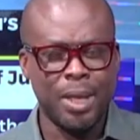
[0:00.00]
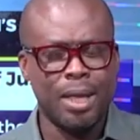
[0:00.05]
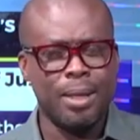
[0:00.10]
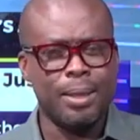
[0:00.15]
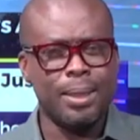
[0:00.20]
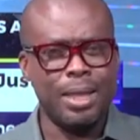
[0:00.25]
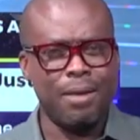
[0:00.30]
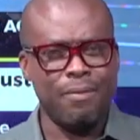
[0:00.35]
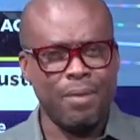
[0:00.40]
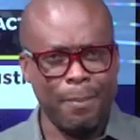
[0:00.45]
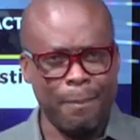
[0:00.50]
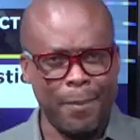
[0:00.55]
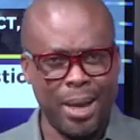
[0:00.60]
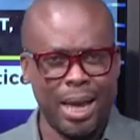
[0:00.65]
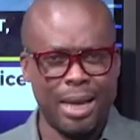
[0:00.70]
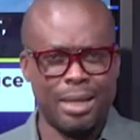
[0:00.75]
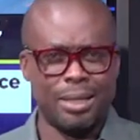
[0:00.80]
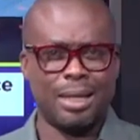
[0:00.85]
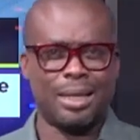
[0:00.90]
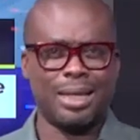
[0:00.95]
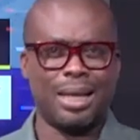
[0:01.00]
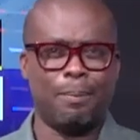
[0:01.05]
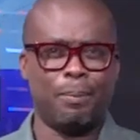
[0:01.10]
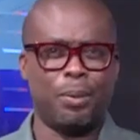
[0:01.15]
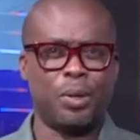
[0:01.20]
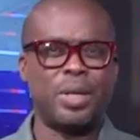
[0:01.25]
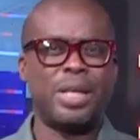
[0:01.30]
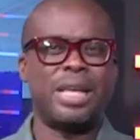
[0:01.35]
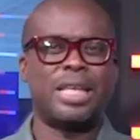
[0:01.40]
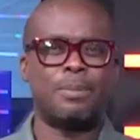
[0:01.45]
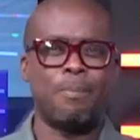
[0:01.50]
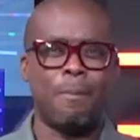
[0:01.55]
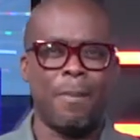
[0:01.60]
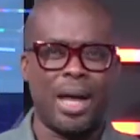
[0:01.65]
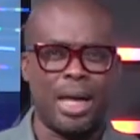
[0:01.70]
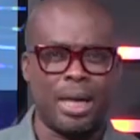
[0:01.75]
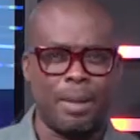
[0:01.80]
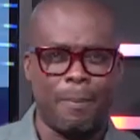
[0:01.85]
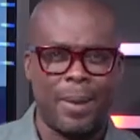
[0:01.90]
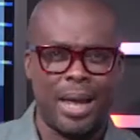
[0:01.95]
Never mind that that body is
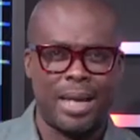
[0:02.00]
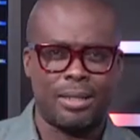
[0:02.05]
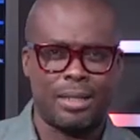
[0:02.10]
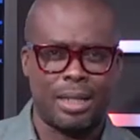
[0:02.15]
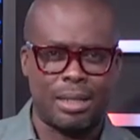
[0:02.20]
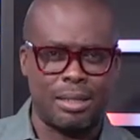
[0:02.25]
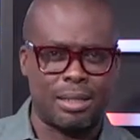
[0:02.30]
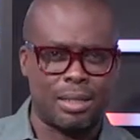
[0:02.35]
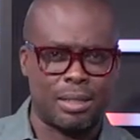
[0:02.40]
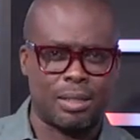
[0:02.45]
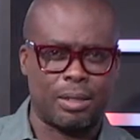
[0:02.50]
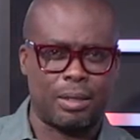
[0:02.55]
manned by justices